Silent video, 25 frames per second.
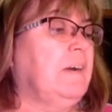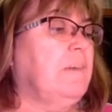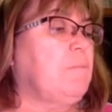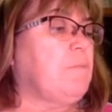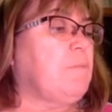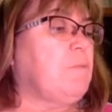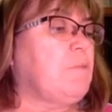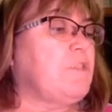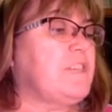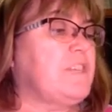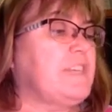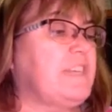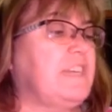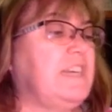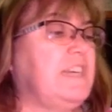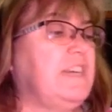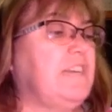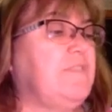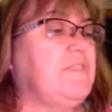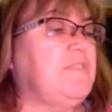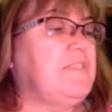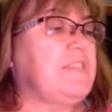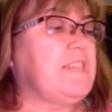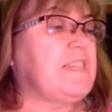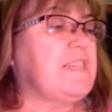
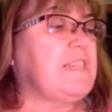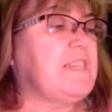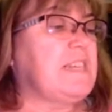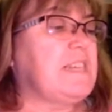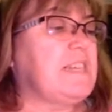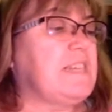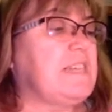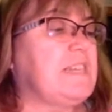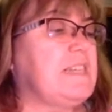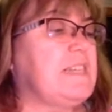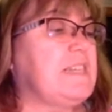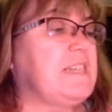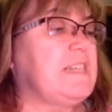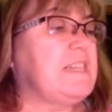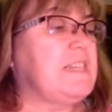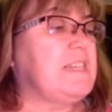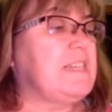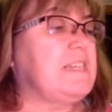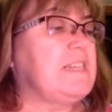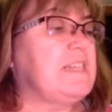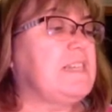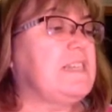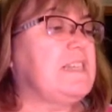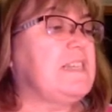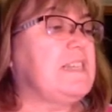perceived
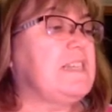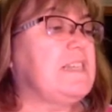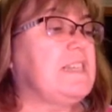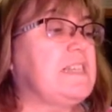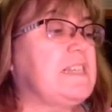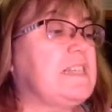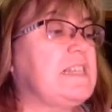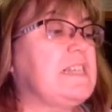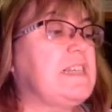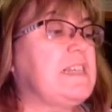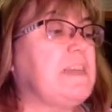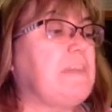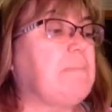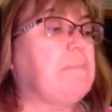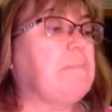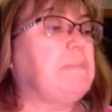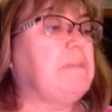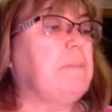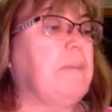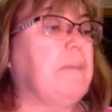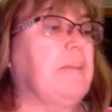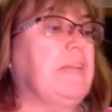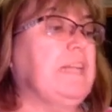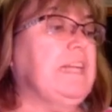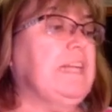
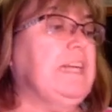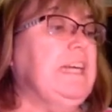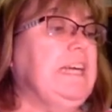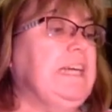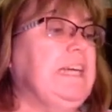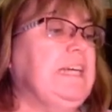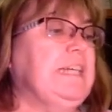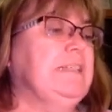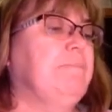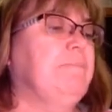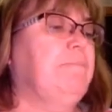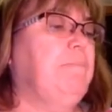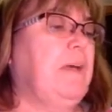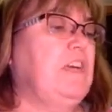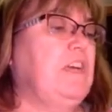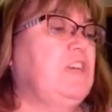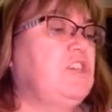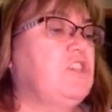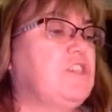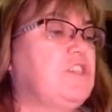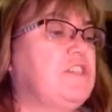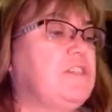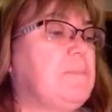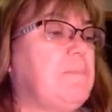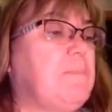susceptibility,
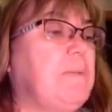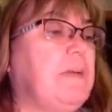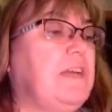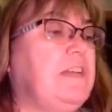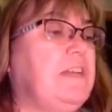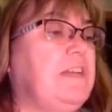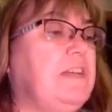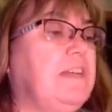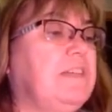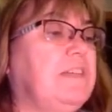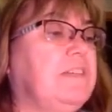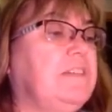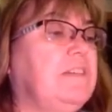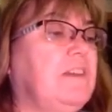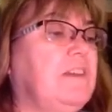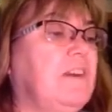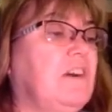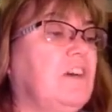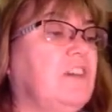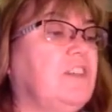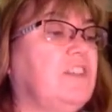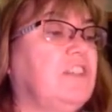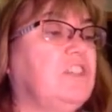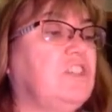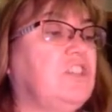patient's opinion
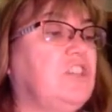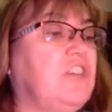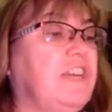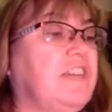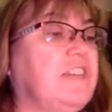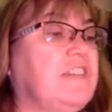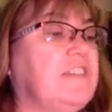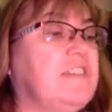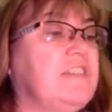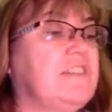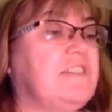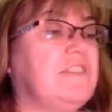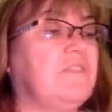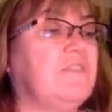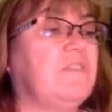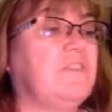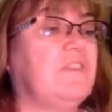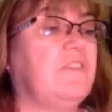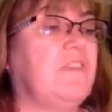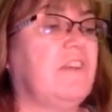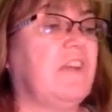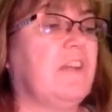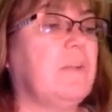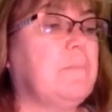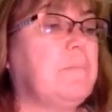on the chances of
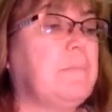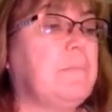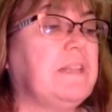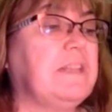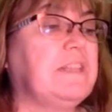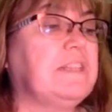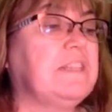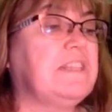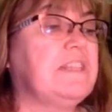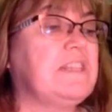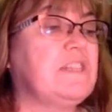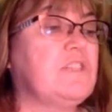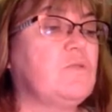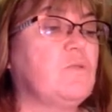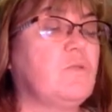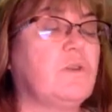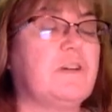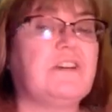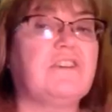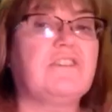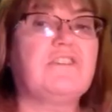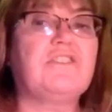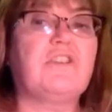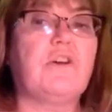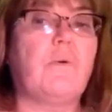developing the
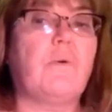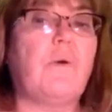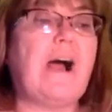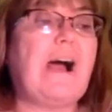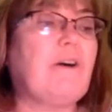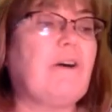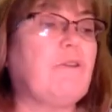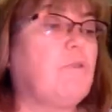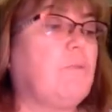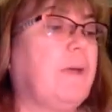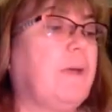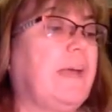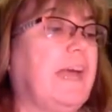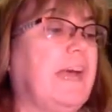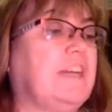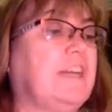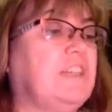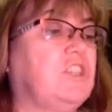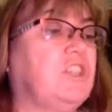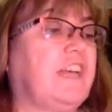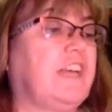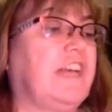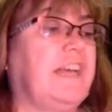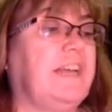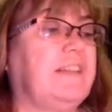disorder. So how do we
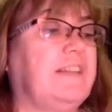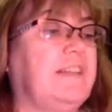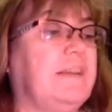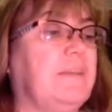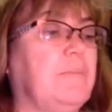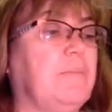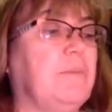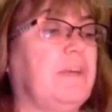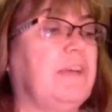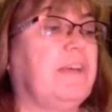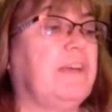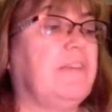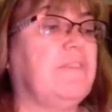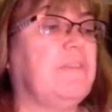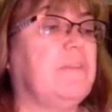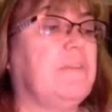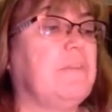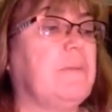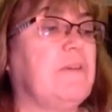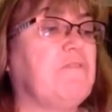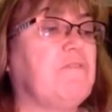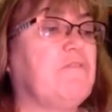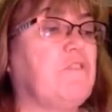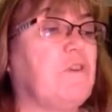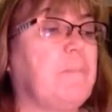educate them? We give them
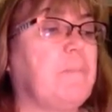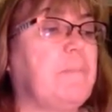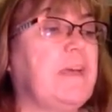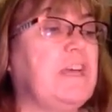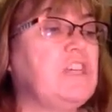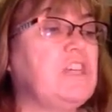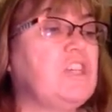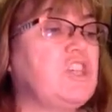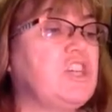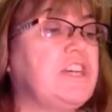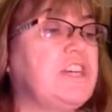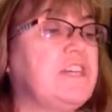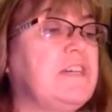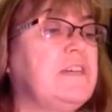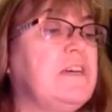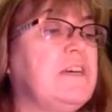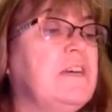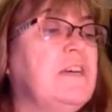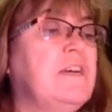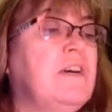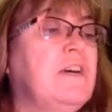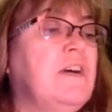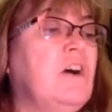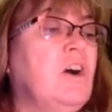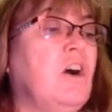information
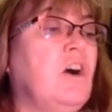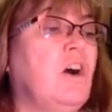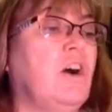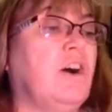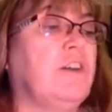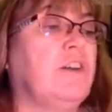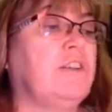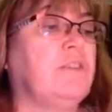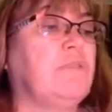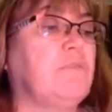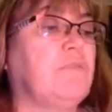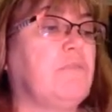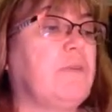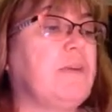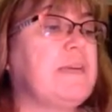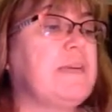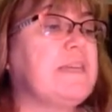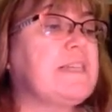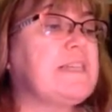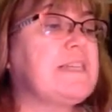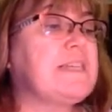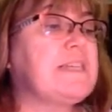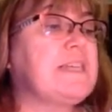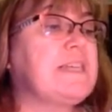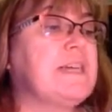on the
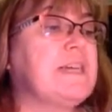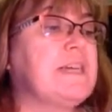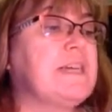risk,